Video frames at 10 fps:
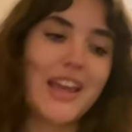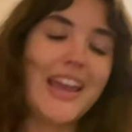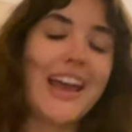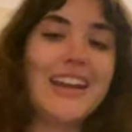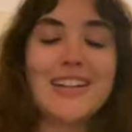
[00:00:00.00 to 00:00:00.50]

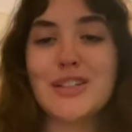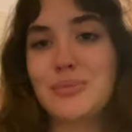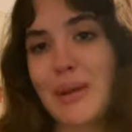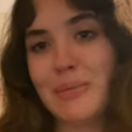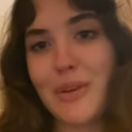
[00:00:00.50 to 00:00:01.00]
And it just
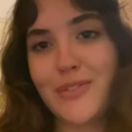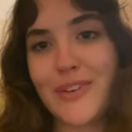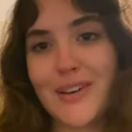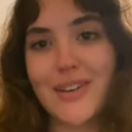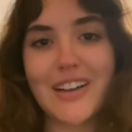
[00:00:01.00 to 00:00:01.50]
made me
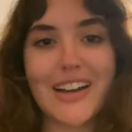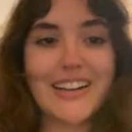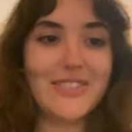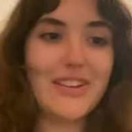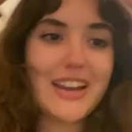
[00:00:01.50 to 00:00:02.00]
feel kind
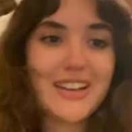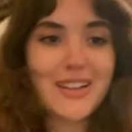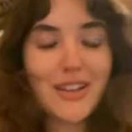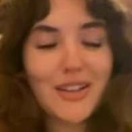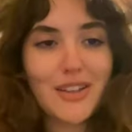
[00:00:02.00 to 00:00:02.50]
of,
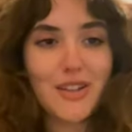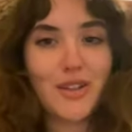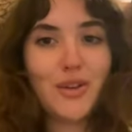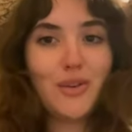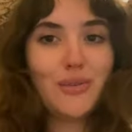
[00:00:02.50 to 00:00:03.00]
like,
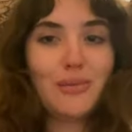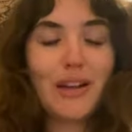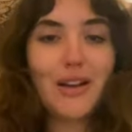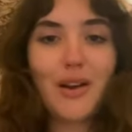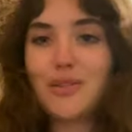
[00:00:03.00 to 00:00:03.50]
cute
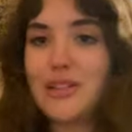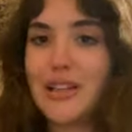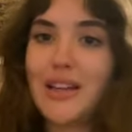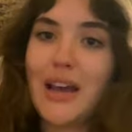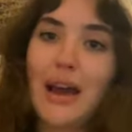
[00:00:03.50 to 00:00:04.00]
and
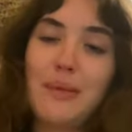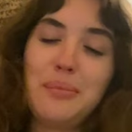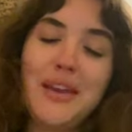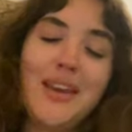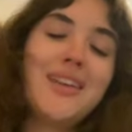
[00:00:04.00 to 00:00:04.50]
cozy and
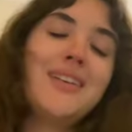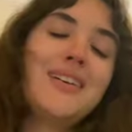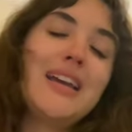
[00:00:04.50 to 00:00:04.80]
happy.